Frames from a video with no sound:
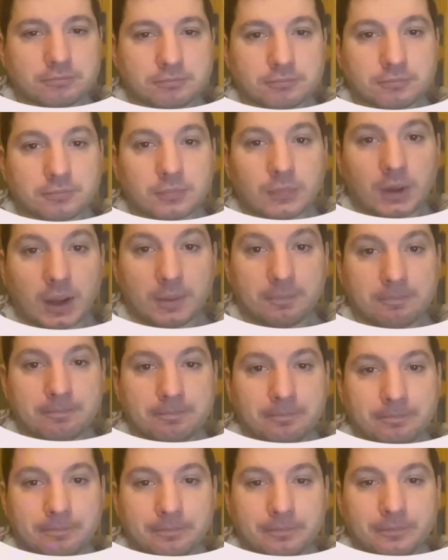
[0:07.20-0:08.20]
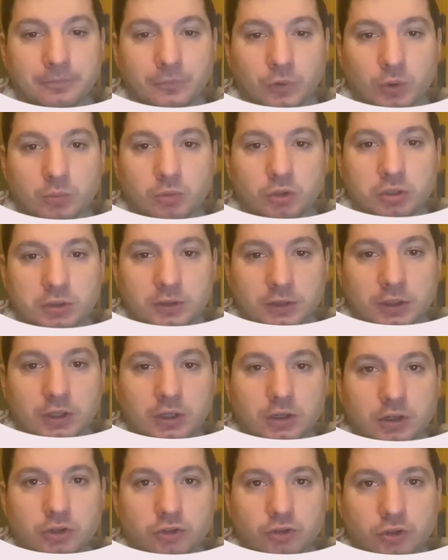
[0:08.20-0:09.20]
click on this
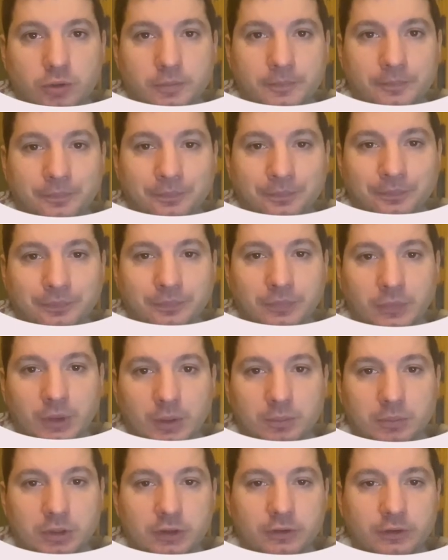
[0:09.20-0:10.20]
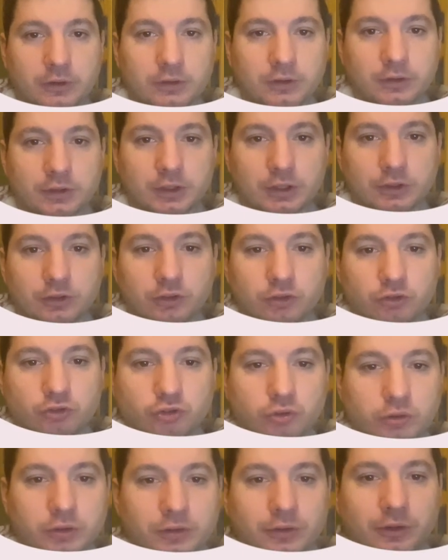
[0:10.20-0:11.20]
symbol, and click on Microsoft
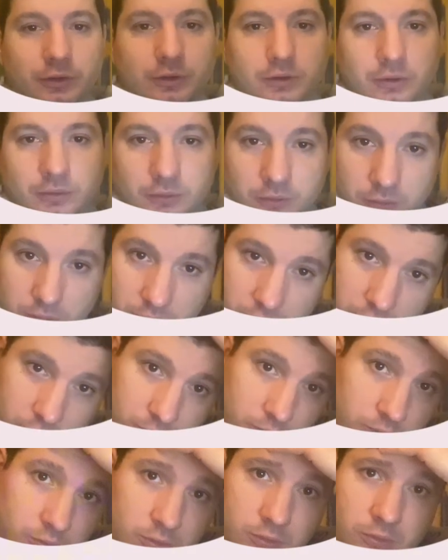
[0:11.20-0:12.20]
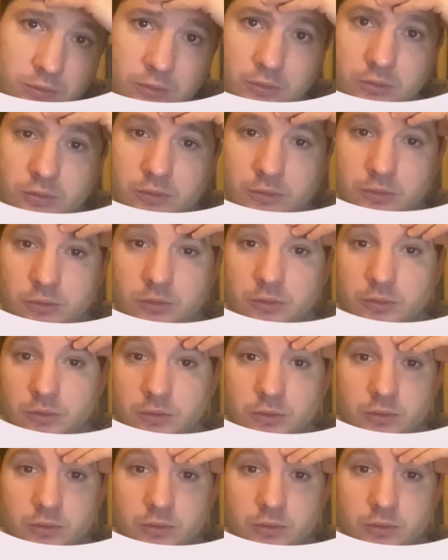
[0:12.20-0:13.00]
Office. Yeah, click here.